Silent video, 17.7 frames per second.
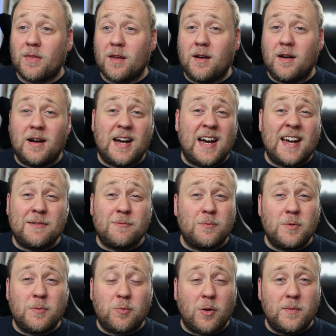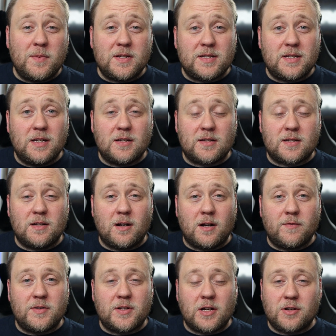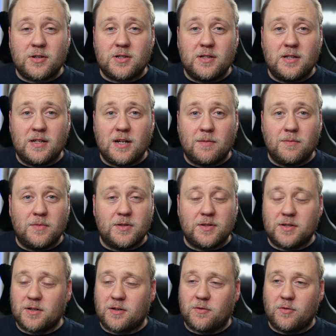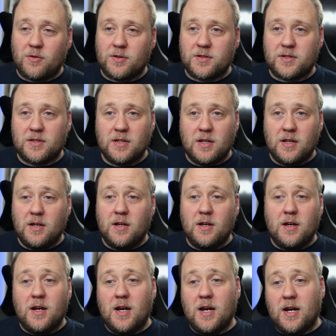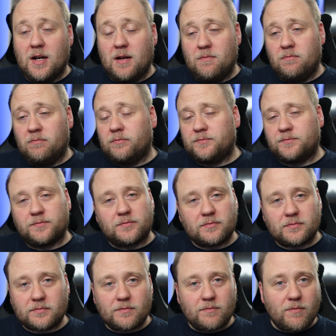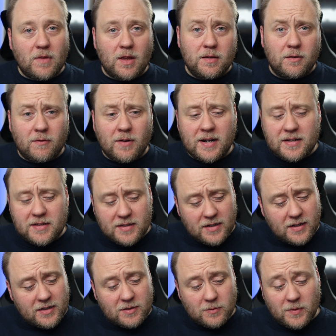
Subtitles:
And we'll probably see a slight reduction in numbers across the races.